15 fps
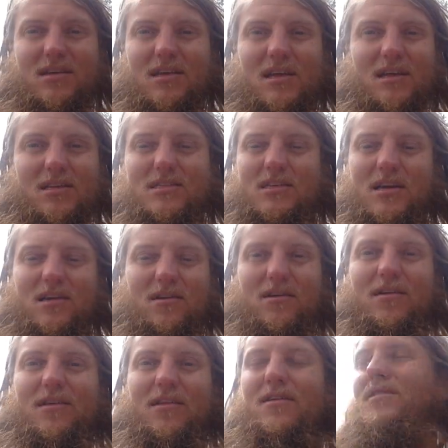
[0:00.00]
like I said
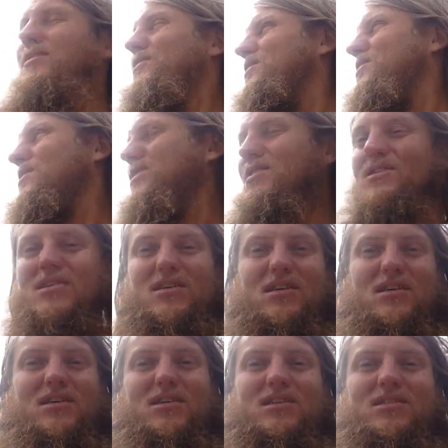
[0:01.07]
earlier, just
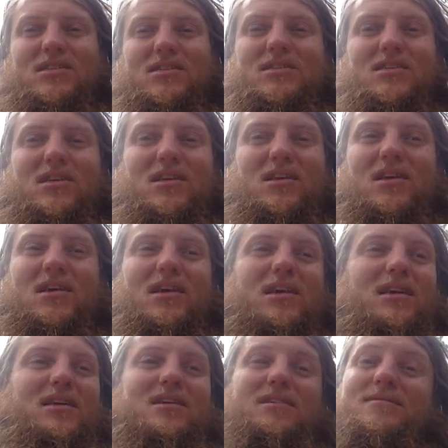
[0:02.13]
like